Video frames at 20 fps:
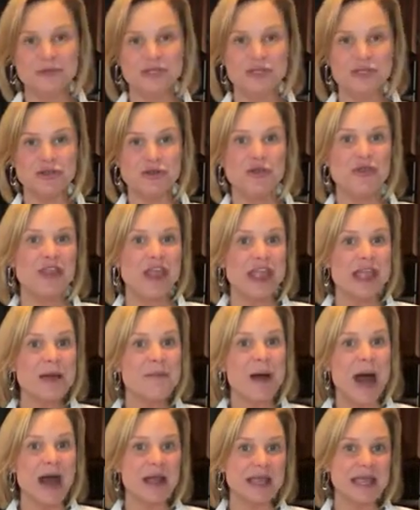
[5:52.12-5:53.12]
to think
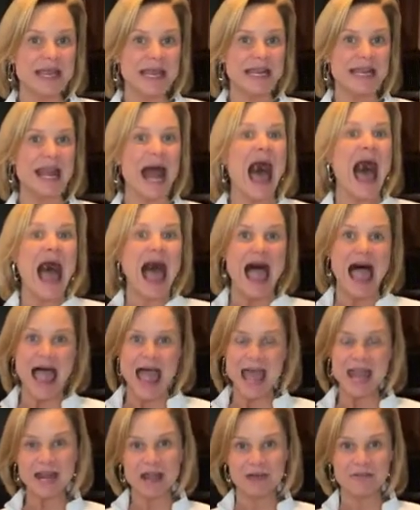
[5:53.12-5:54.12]
about getting
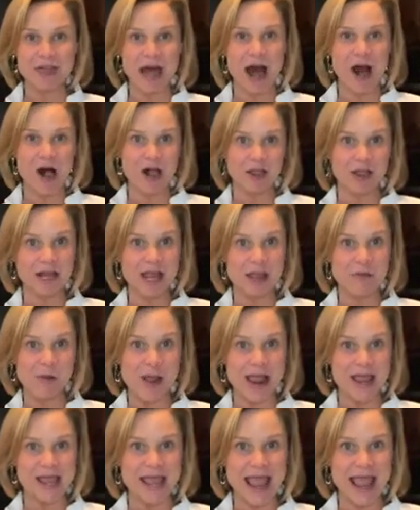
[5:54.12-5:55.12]
ahead of the holiday
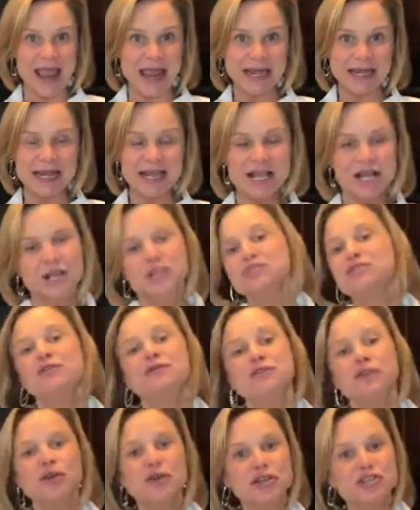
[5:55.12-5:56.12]
weight gain. So
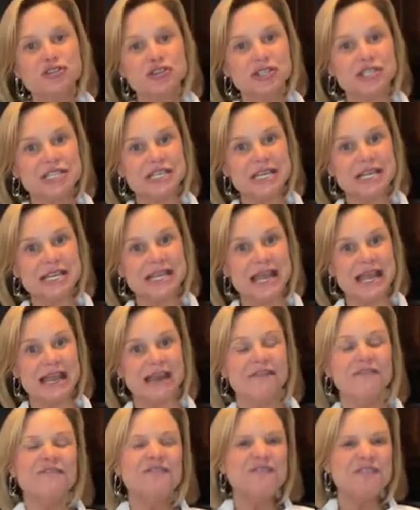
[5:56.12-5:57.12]
if you're interested
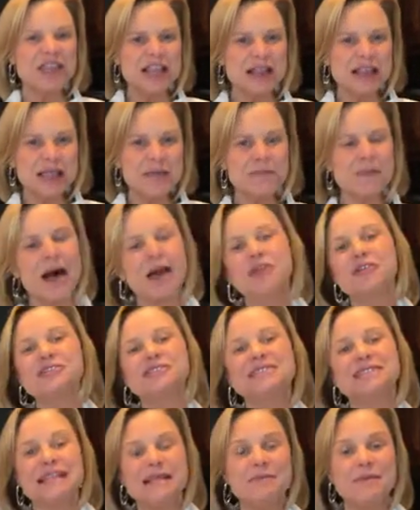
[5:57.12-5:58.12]
in feeling better,
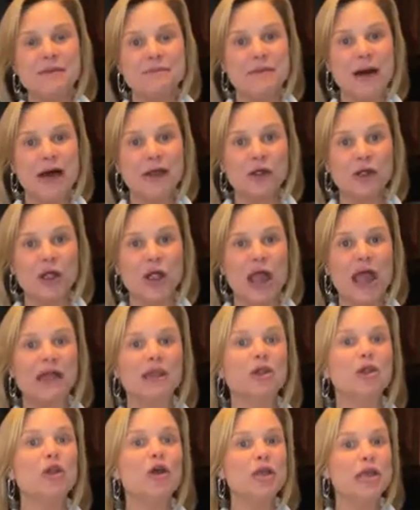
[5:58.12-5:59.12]
sleeping better,
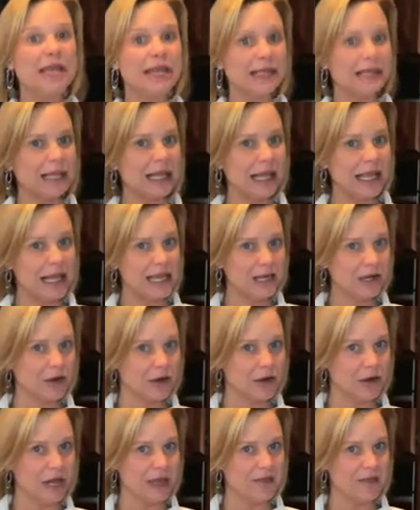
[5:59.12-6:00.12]
and looking
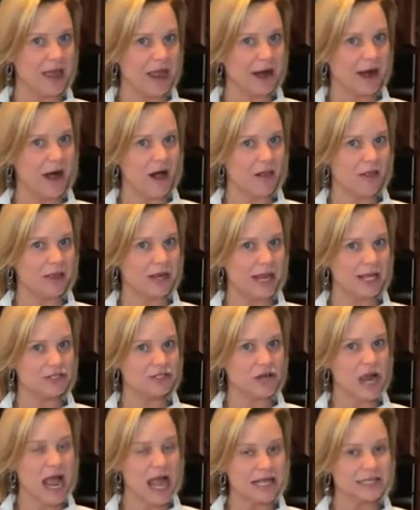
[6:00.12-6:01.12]
leaner in that holiday
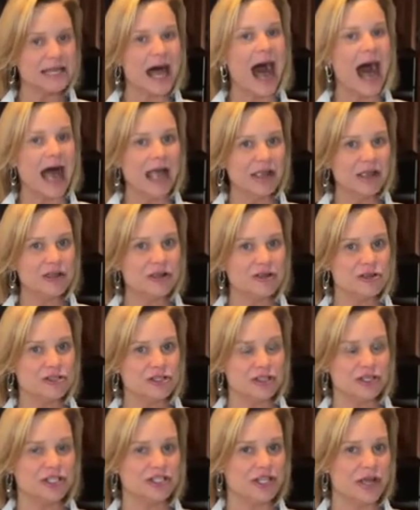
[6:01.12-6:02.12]
dress, I
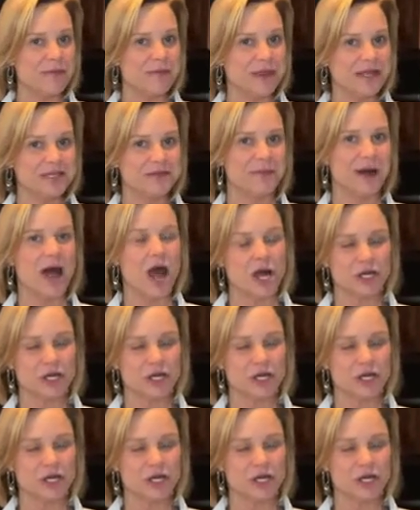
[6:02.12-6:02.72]
encourage you to jump into my